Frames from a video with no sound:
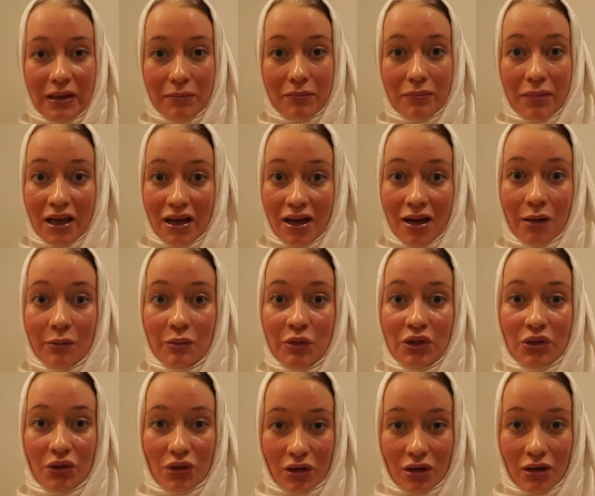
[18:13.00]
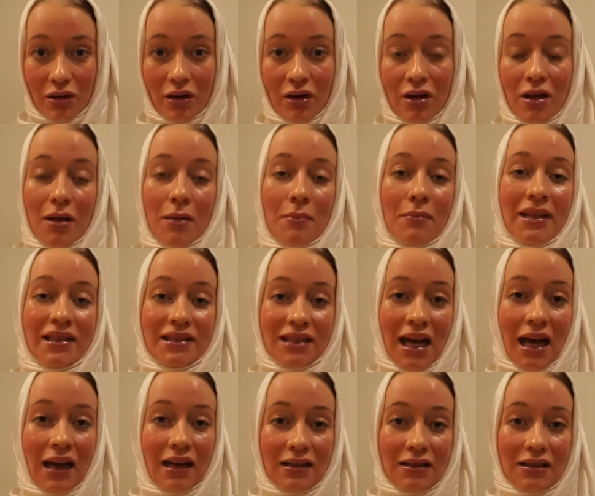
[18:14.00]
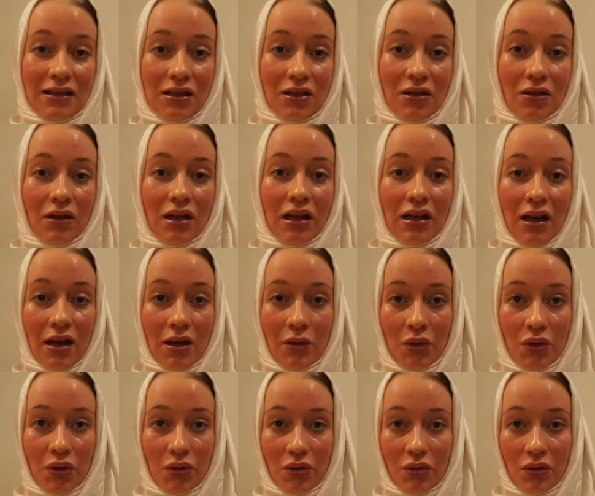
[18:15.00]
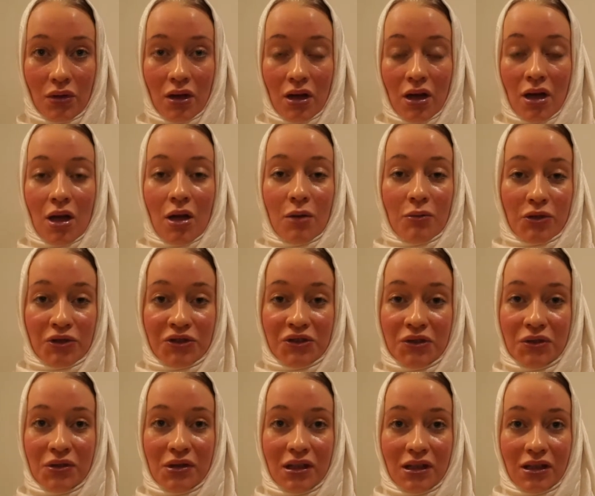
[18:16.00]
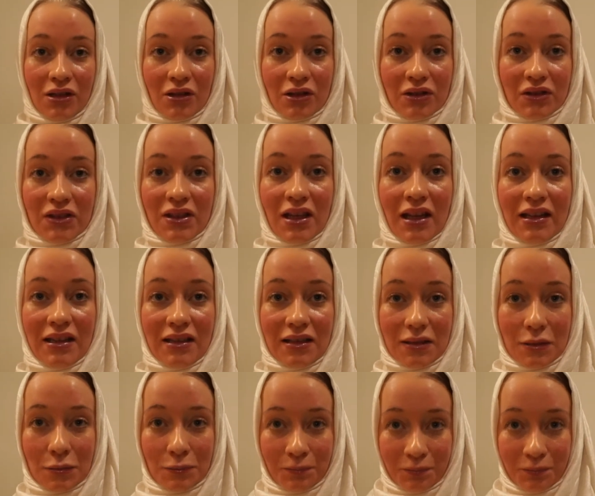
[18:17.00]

become your mentality, you know, in how you pursuing your studies.